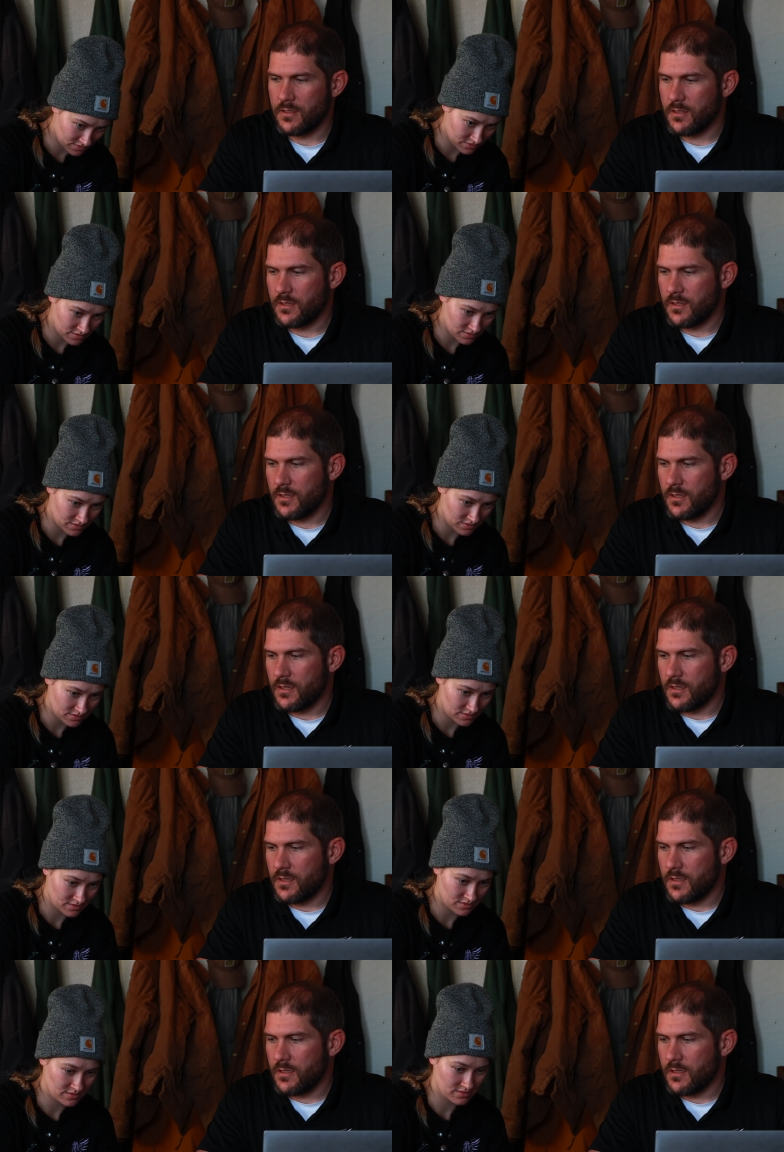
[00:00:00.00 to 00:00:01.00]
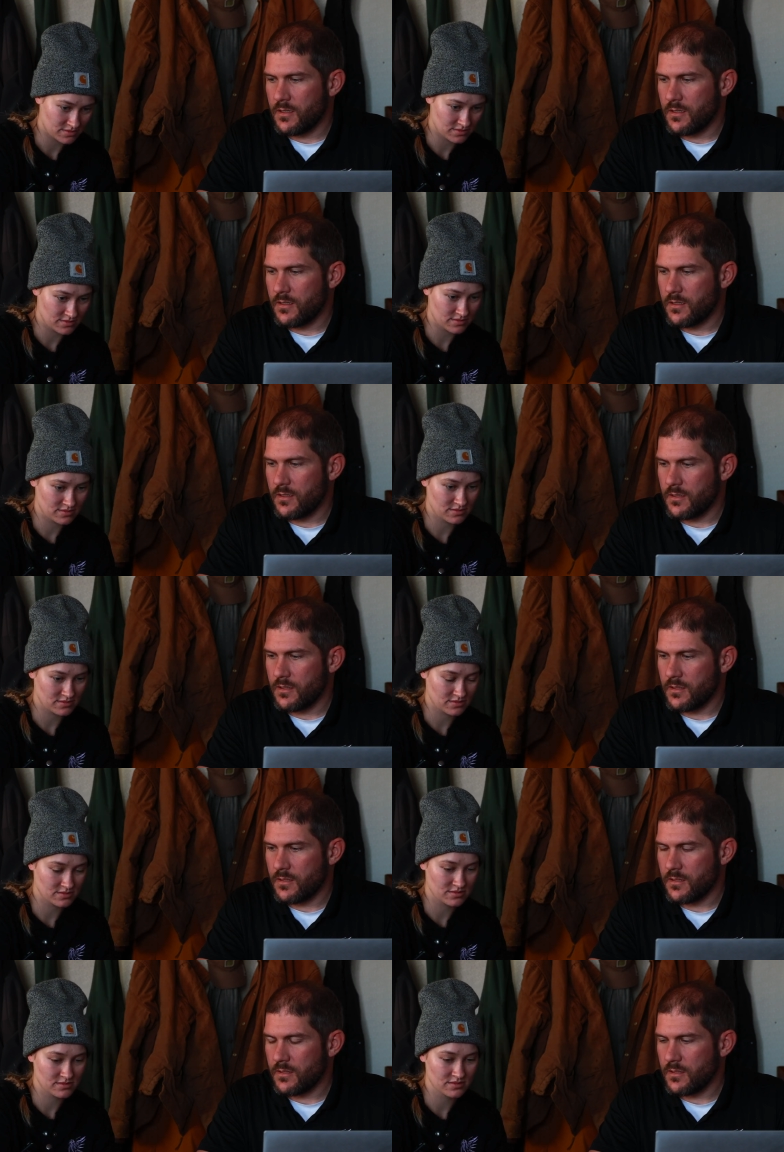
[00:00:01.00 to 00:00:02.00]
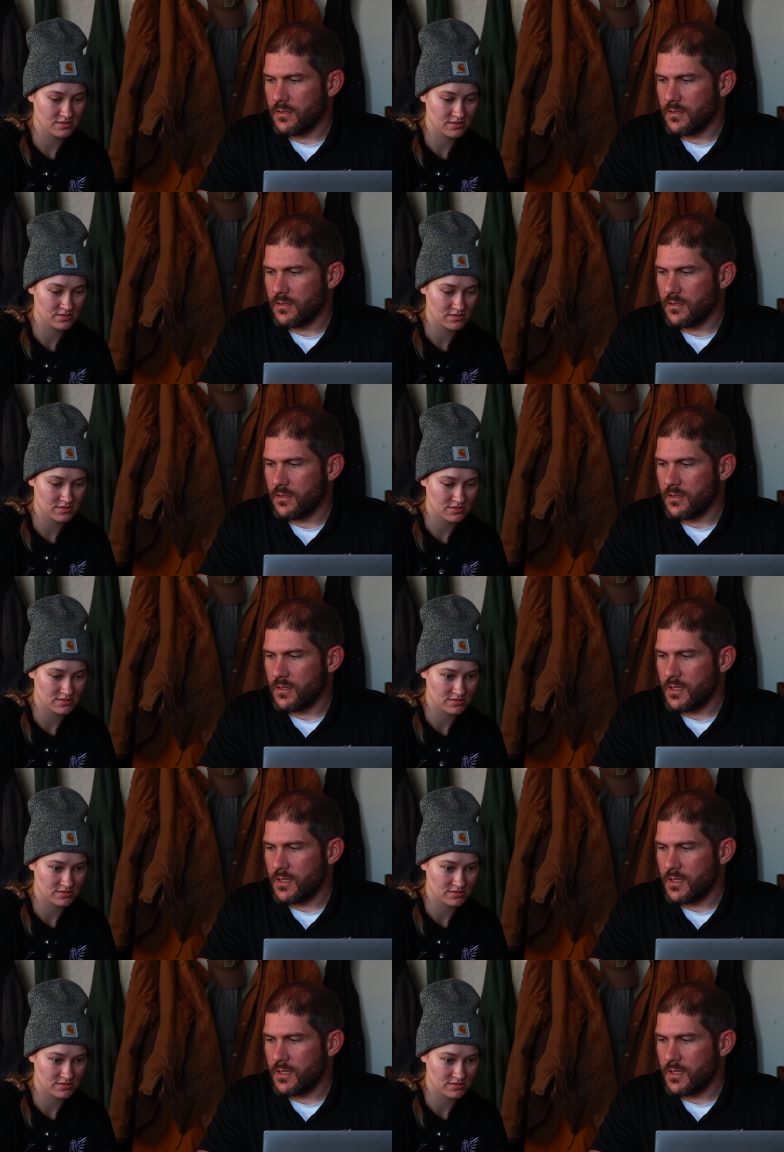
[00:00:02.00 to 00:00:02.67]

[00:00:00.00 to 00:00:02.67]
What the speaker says: [no speech]